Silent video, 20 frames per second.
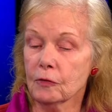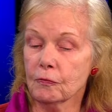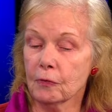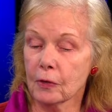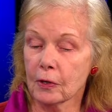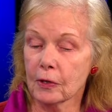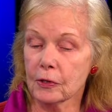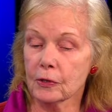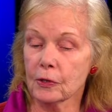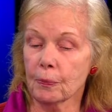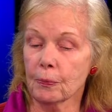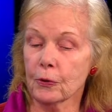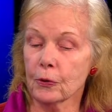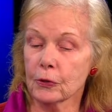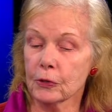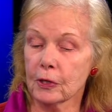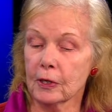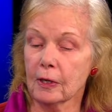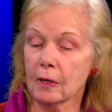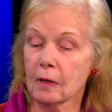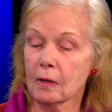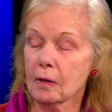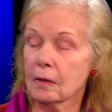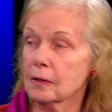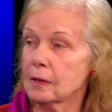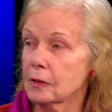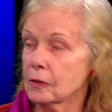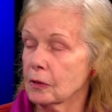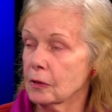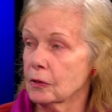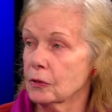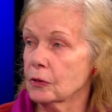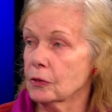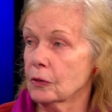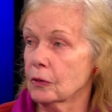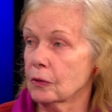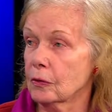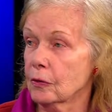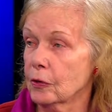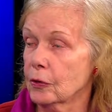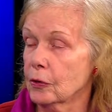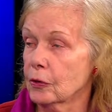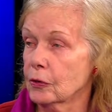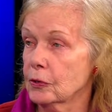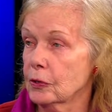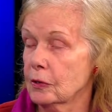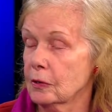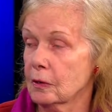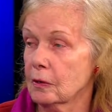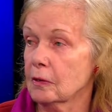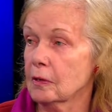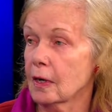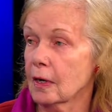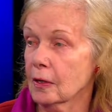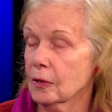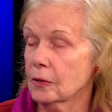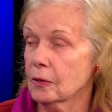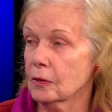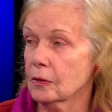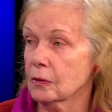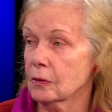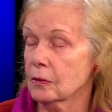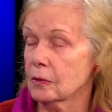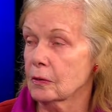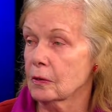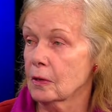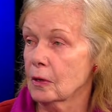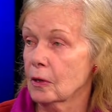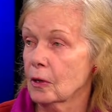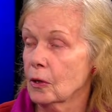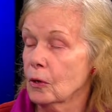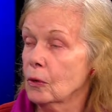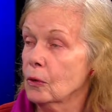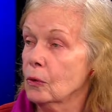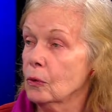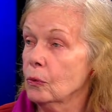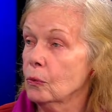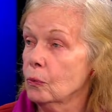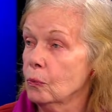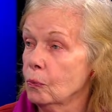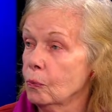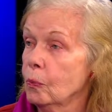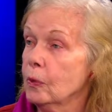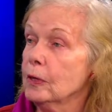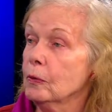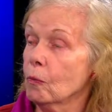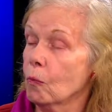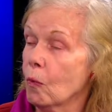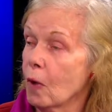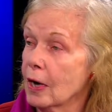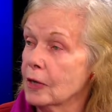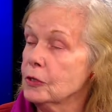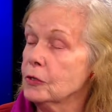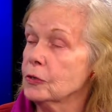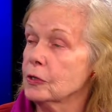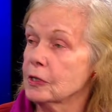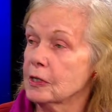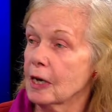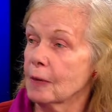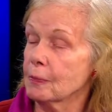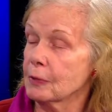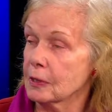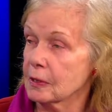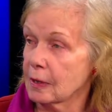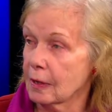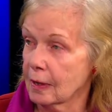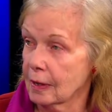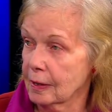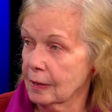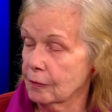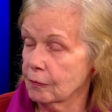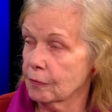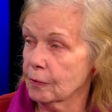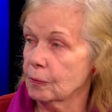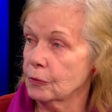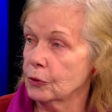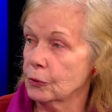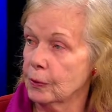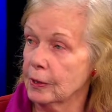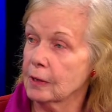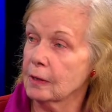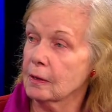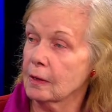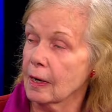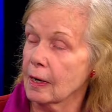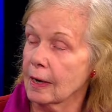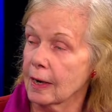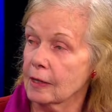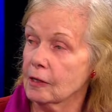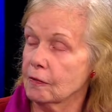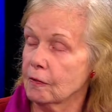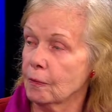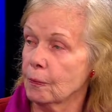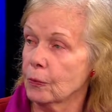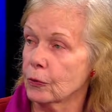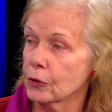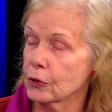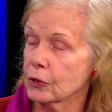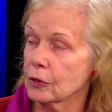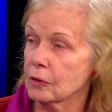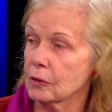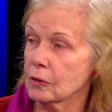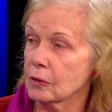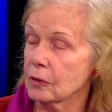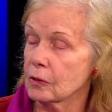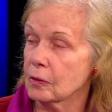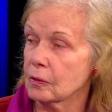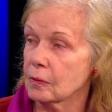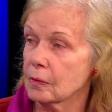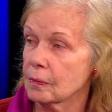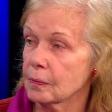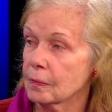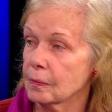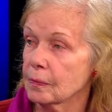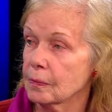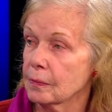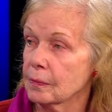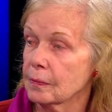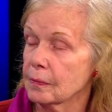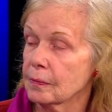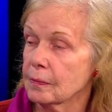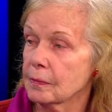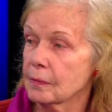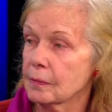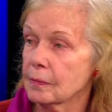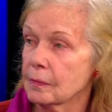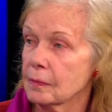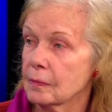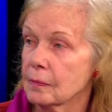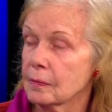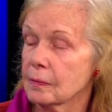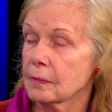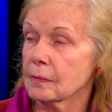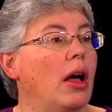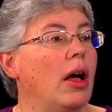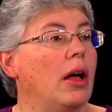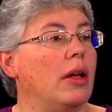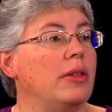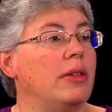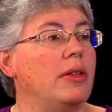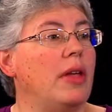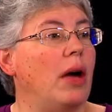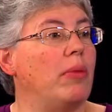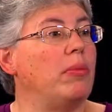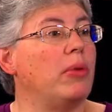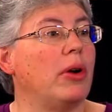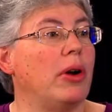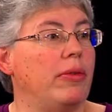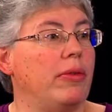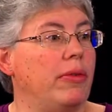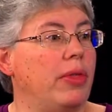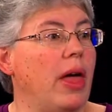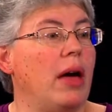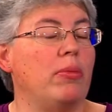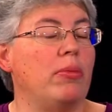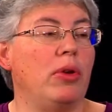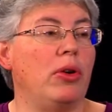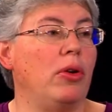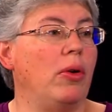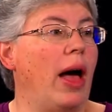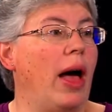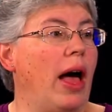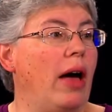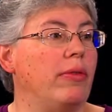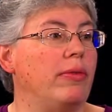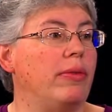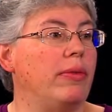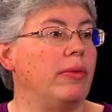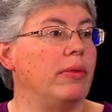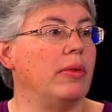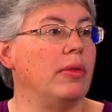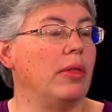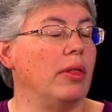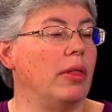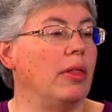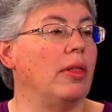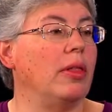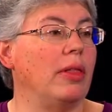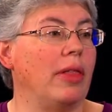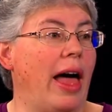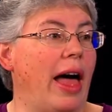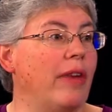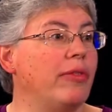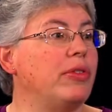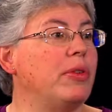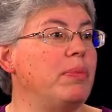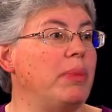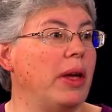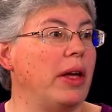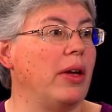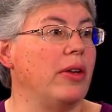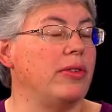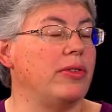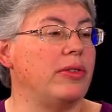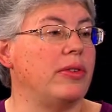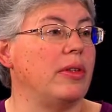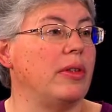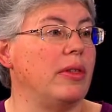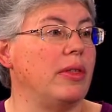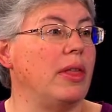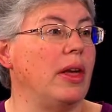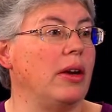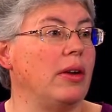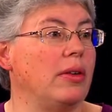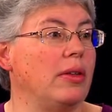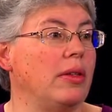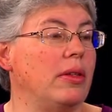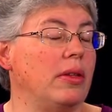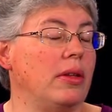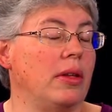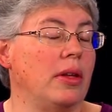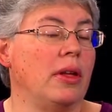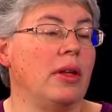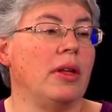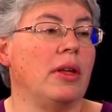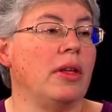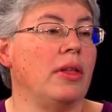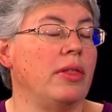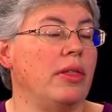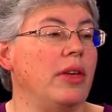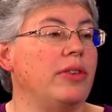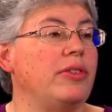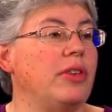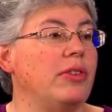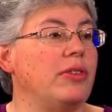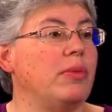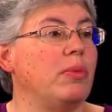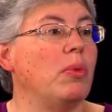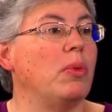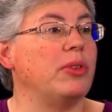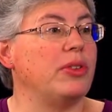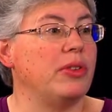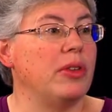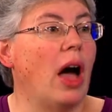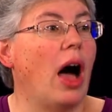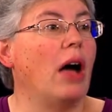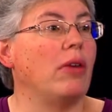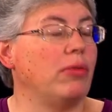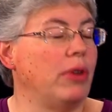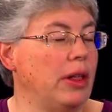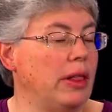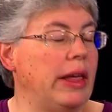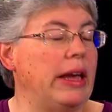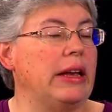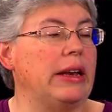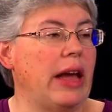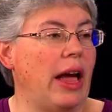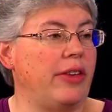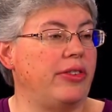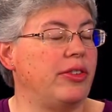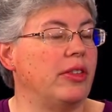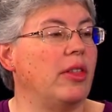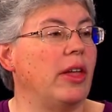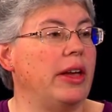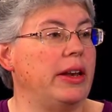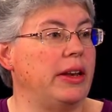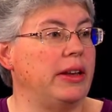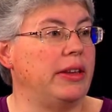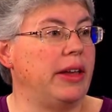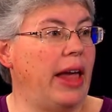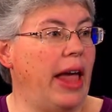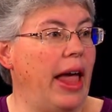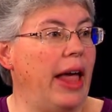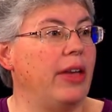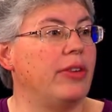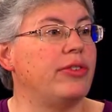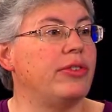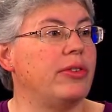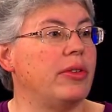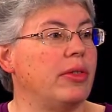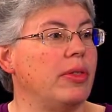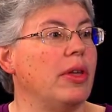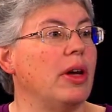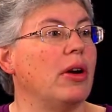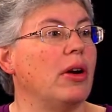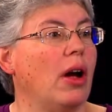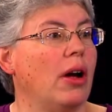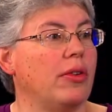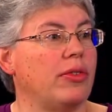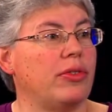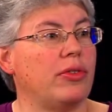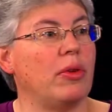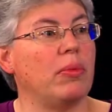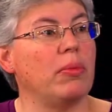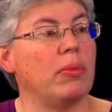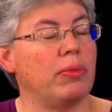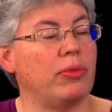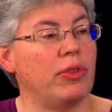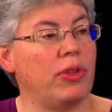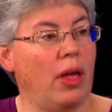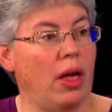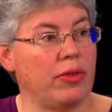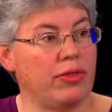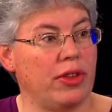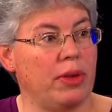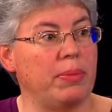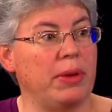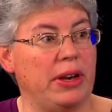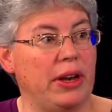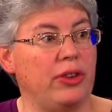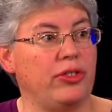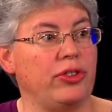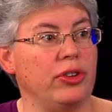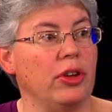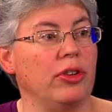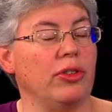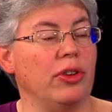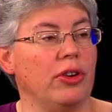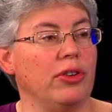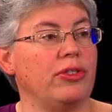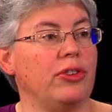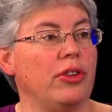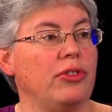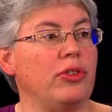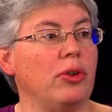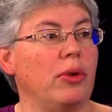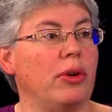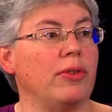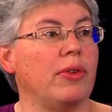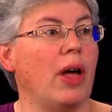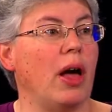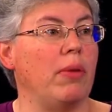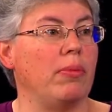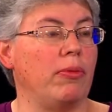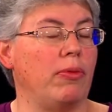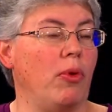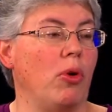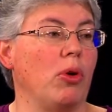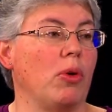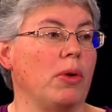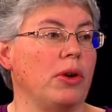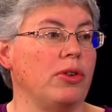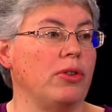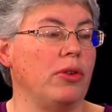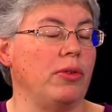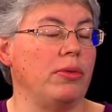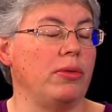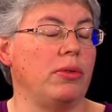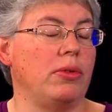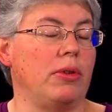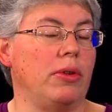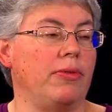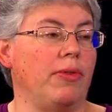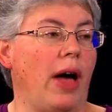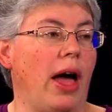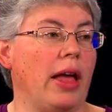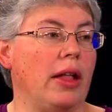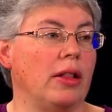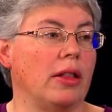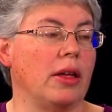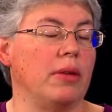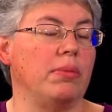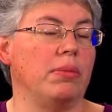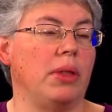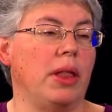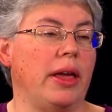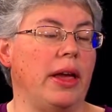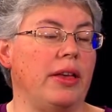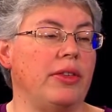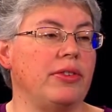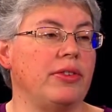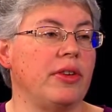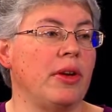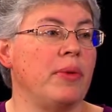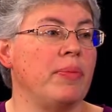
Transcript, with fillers: far as the personnel is concerned, the nurses and doctors who would want to step aside from doing elective abortions? Well, there are a number of them who have left because there, this is, was not really an isolated case. There are some, some additional nurses who have come forward to, to file complaints.